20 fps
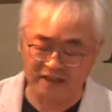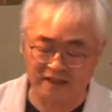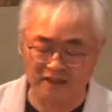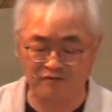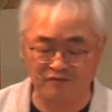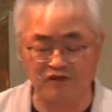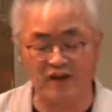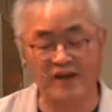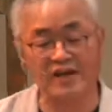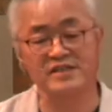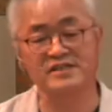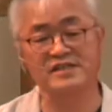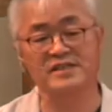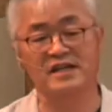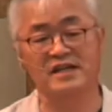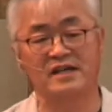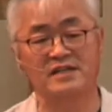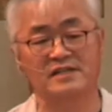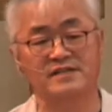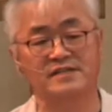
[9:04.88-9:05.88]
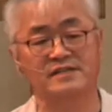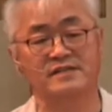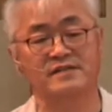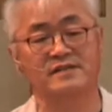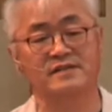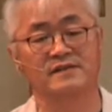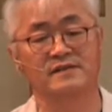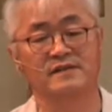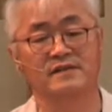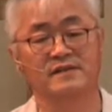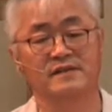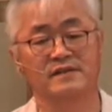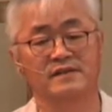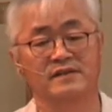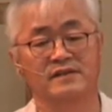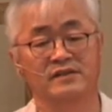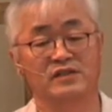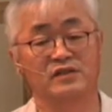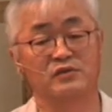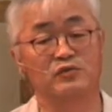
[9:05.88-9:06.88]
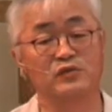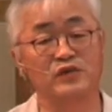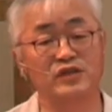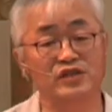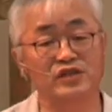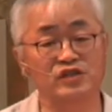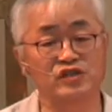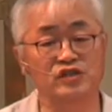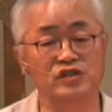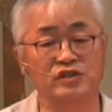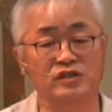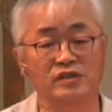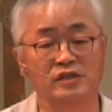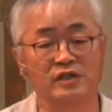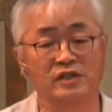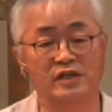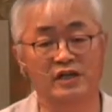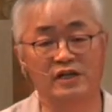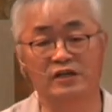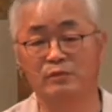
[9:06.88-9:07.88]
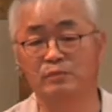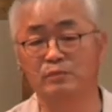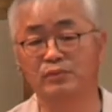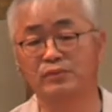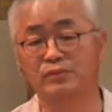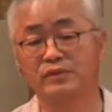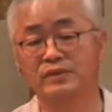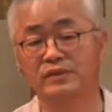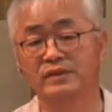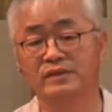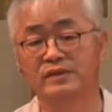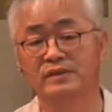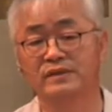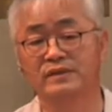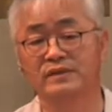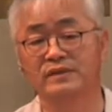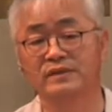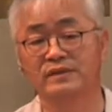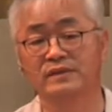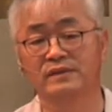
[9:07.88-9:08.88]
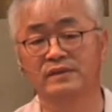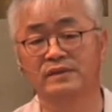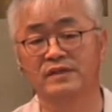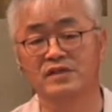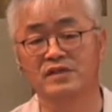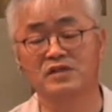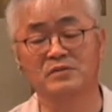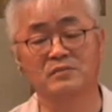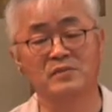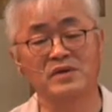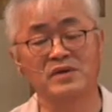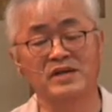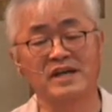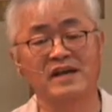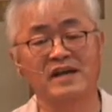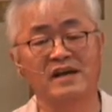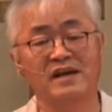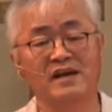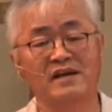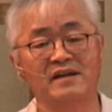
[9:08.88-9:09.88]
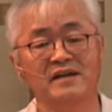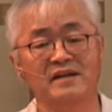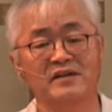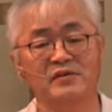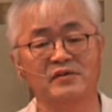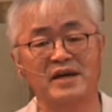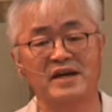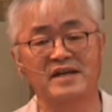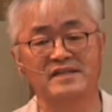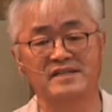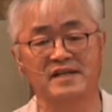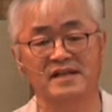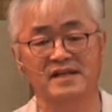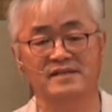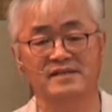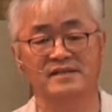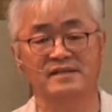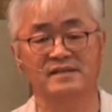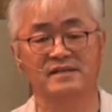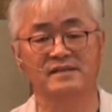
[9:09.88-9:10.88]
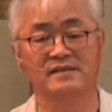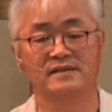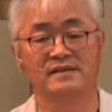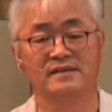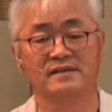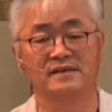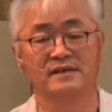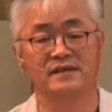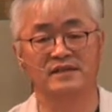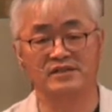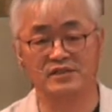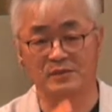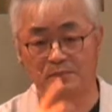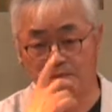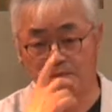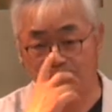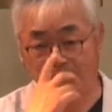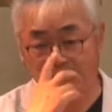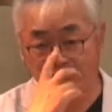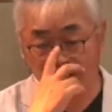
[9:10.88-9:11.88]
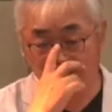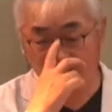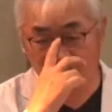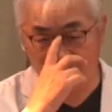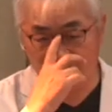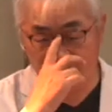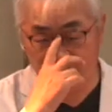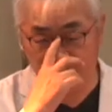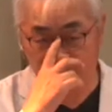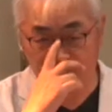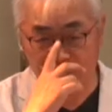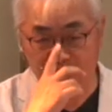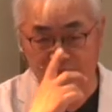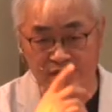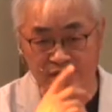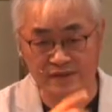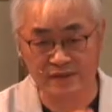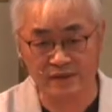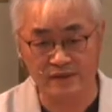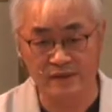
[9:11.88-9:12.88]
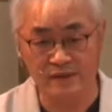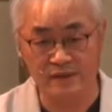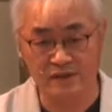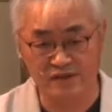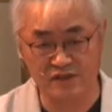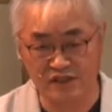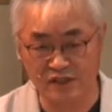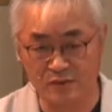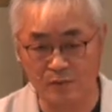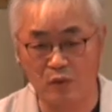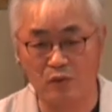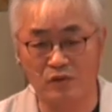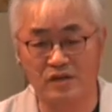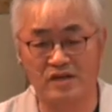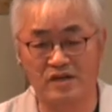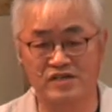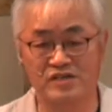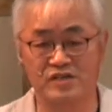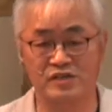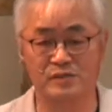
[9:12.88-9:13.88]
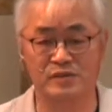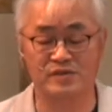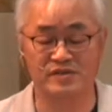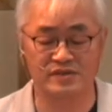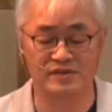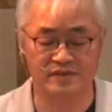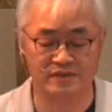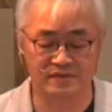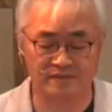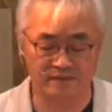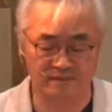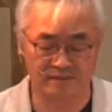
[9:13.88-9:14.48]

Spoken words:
defines us, the rich and the poor. The money categorizes us as a big customers, as small customers.